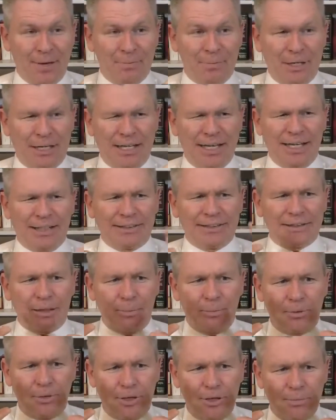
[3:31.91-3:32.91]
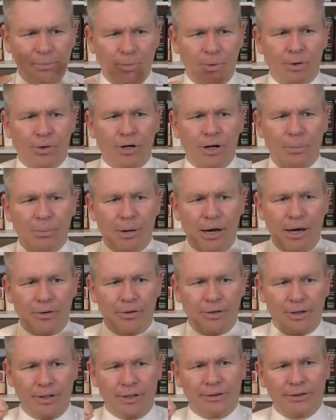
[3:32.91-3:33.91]
But again, something more
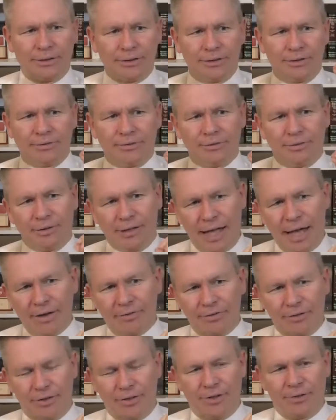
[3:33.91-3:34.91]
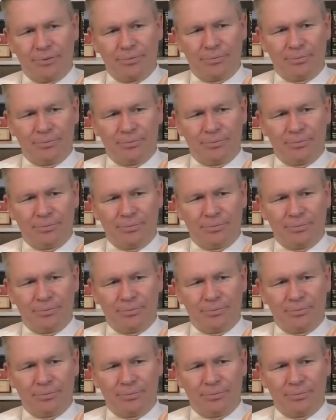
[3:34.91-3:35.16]
about this laughter.